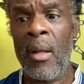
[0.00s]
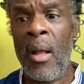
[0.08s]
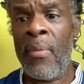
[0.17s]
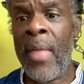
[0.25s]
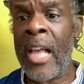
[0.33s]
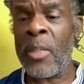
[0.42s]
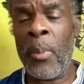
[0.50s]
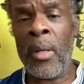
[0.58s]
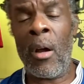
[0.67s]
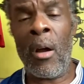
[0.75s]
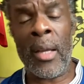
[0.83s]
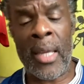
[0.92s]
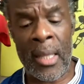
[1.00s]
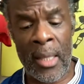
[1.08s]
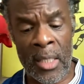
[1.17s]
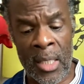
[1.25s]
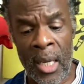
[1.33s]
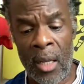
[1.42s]
That's been our
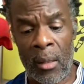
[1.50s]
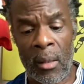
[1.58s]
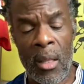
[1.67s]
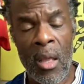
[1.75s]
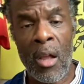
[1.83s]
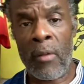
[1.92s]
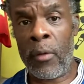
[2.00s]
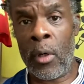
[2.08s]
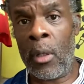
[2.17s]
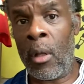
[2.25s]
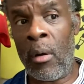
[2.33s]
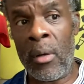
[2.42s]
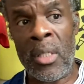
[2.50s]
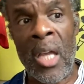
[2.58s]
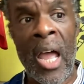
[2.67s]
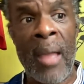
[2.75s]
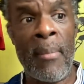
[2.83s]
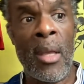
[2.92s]
Achilles heel for a long
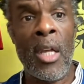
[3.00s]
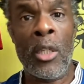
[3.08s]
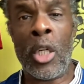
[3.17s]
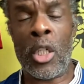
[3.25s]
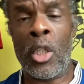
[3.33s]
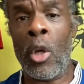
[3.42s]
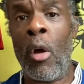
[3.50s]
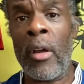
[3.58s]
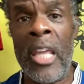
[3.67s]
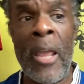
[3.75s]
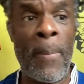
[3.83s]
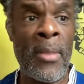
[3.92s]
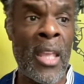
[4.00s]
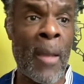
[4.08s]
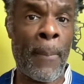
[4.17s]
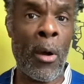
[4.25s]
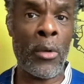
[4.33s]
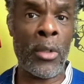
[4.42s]
time. Just not keeping the
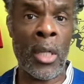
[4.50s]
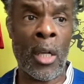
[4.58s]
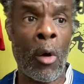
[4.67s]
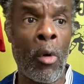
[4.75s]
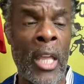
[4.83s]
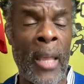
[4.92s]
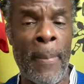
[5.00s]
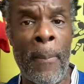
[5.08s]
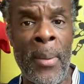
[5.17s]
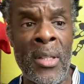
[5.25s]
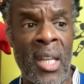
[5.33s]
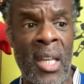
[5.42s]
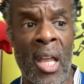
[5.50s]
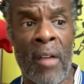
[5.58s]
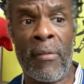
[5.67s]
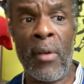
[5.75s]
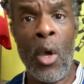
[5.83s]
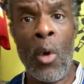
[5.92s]
opposing goalkeeper busy
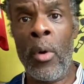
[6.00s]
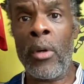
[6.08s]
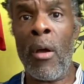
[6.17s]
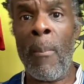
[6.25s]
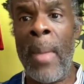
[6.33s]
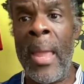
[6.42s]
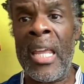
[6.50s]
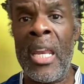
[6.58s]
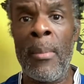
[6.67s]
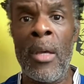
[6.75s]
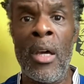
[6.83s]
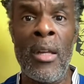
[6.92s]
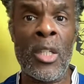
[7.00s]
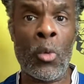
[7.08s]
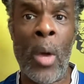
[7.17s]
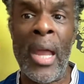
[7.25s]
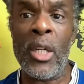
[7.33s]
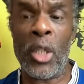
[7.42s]
enough. We're not making him earn his
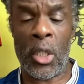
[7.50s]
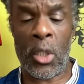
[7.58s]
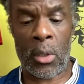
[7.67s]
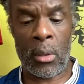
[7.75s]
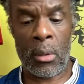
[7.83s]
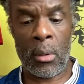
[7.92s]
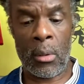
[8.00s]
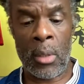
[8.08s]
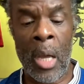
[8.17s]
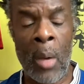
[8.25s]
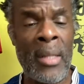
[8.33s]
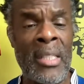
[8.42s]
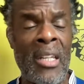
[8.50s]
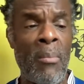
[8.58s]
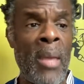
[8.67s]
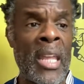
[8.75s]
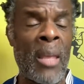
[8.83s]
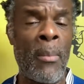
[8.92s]
wages. And we didn't
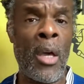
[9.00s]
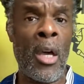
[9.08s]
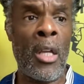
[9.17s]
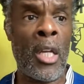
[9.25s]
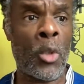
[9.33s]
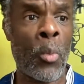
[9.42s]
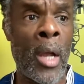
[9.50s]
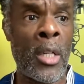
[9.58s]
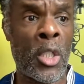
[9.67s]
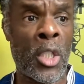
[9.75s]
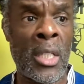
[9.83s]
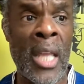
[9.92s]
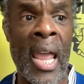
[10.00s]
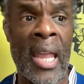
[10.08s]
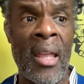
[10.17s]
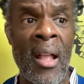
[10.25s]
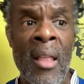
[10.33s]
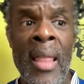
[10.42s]
make him earn his wages today.
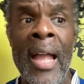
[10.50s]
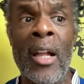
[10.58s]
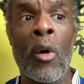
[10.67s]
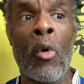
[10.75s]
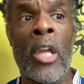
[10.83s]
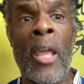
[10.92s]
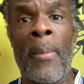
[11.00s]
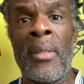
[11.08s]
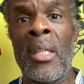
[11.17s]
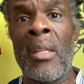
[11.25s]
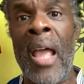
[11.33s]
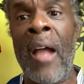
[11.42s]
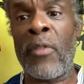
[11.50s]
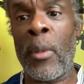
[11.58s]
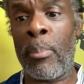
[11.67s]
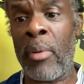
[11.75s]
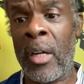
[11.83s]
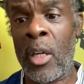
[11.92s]
That goalkeeper didn't have to
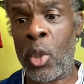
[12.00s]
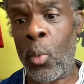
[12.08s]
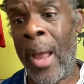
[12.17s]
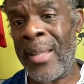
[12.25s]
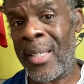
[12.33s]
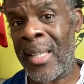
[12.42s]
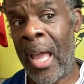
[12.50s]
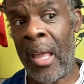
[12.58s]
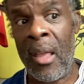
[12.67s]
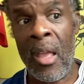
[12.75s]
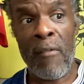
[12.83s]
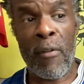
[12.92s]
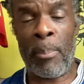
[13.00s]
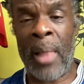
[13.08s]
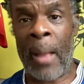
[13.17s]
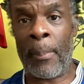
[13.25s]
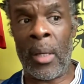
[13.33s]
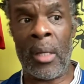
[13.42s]
break a sweat today for
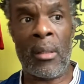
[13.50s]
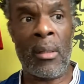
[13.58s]
Blackburn.